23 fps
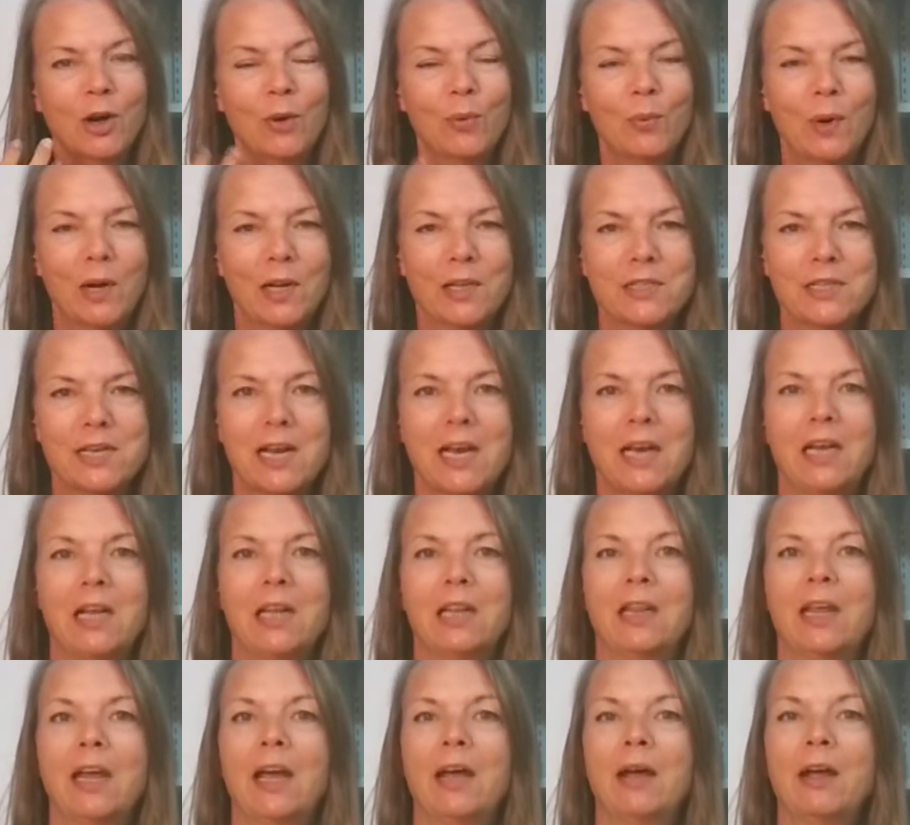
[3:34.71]
while
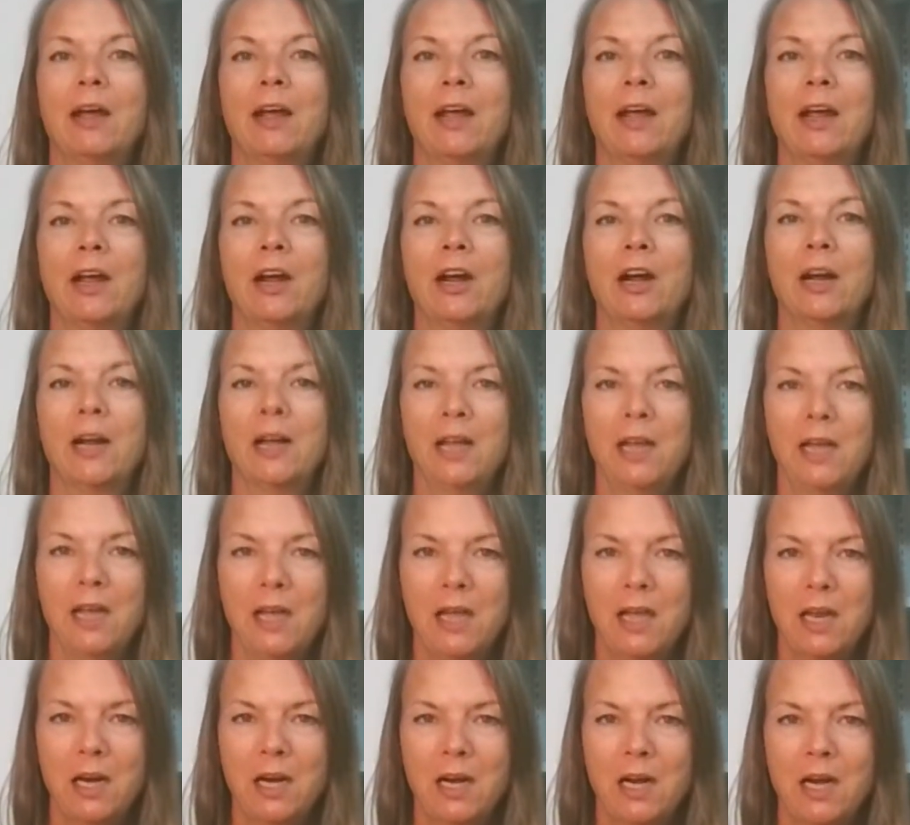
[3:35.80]
taking that air
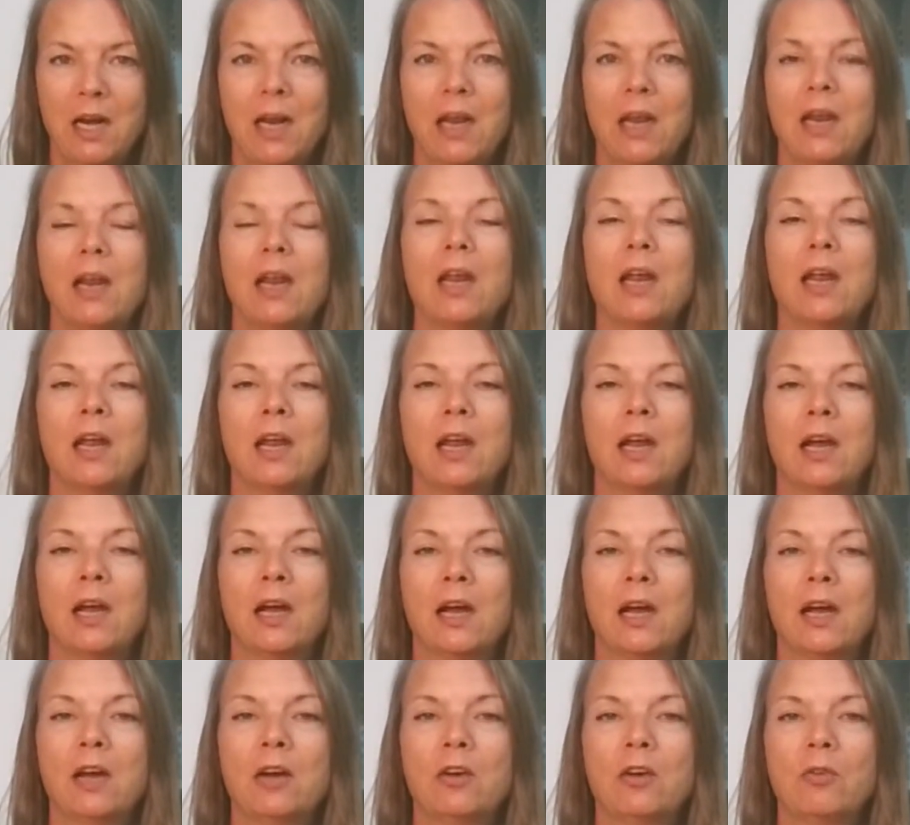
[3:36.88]
in
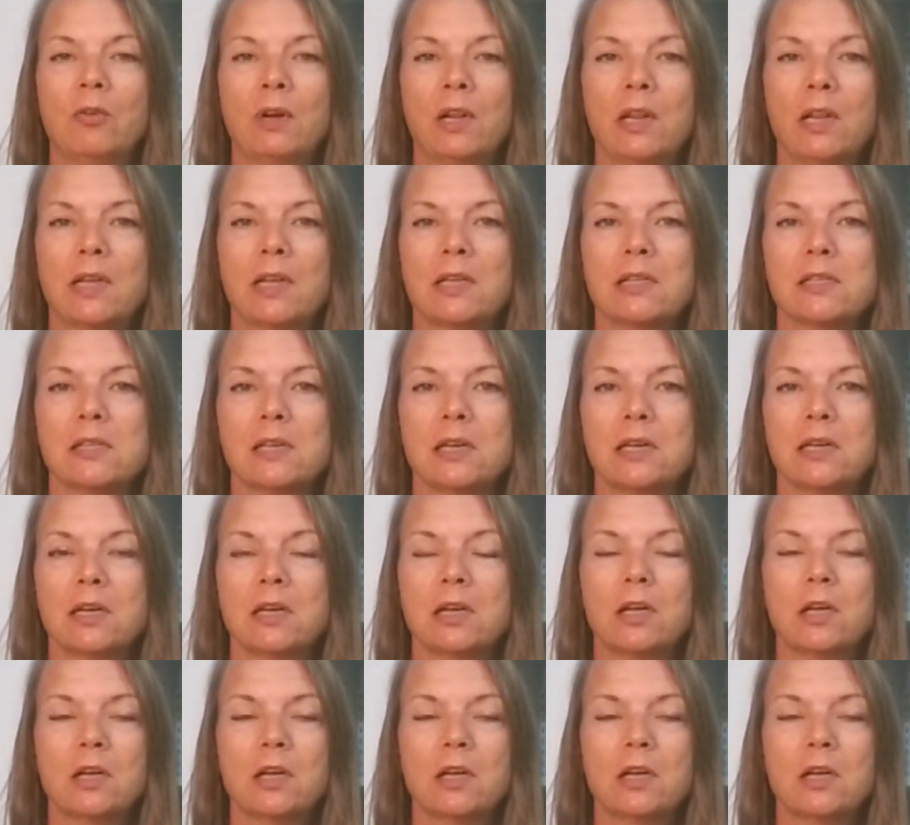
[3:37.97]
and releasing.